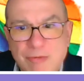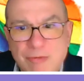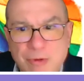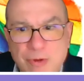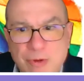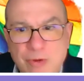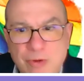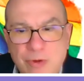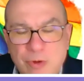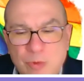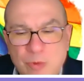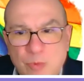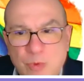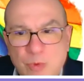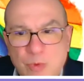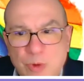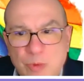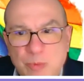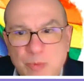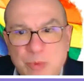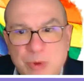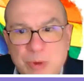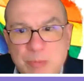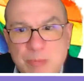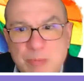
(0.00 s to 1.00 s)
volume will
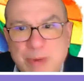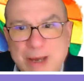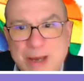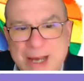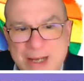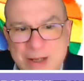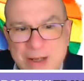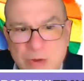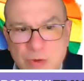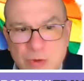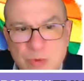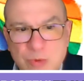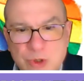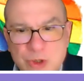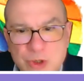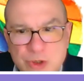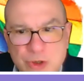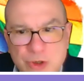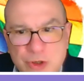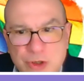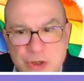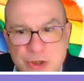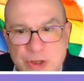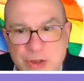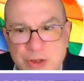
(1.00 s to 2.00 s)
be back to a
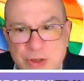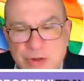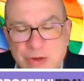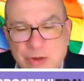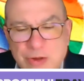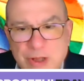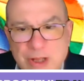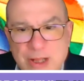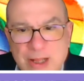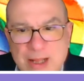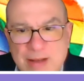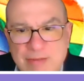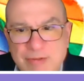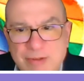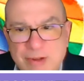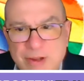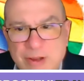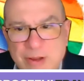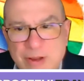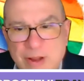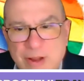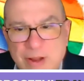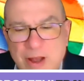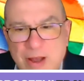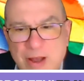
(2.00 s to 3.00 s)
certain
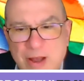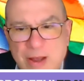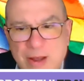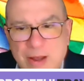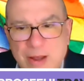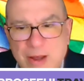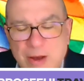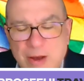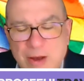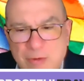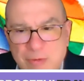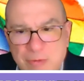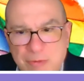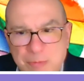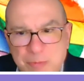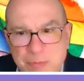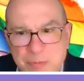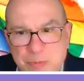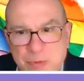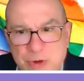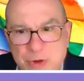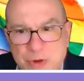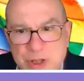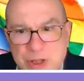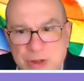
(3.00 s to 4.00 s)
level of
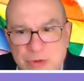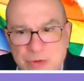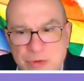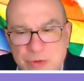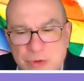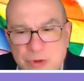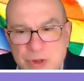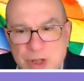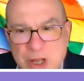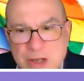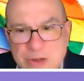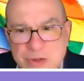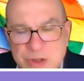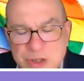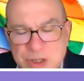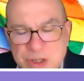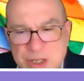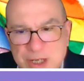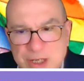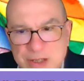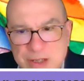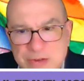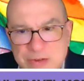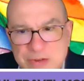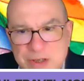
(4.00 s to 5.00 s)
pre
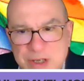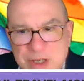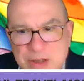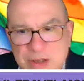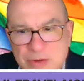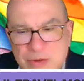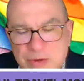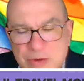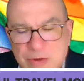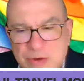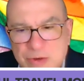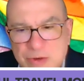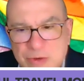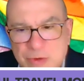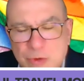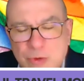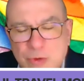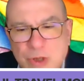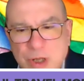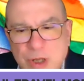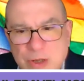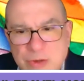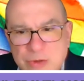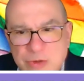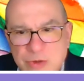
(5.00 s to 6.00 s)
2019 or
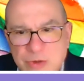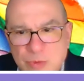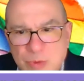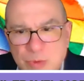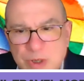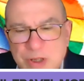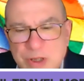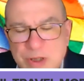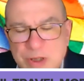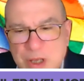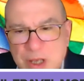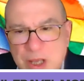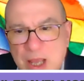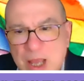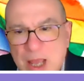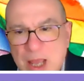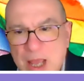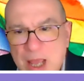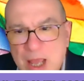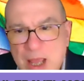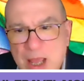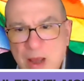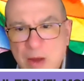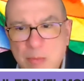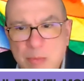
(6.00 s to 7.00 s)
2020,
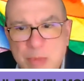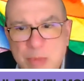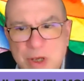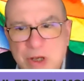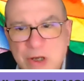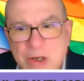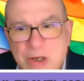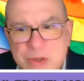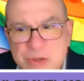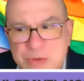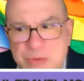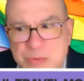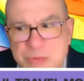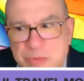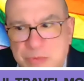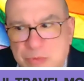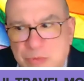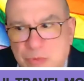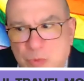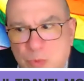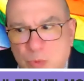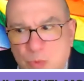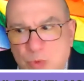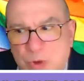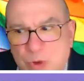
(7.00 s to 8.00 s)
because
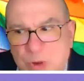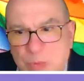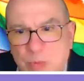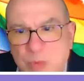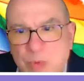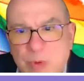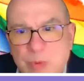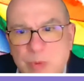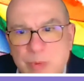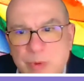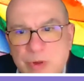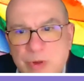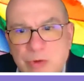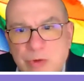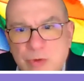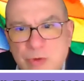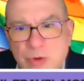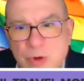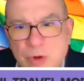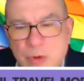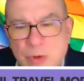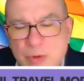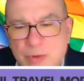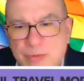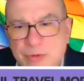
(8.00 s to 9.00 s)
we will
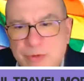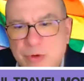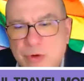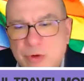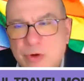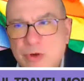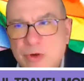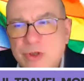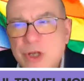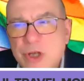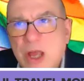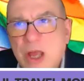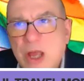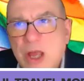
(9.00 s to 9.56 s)
grow, of course.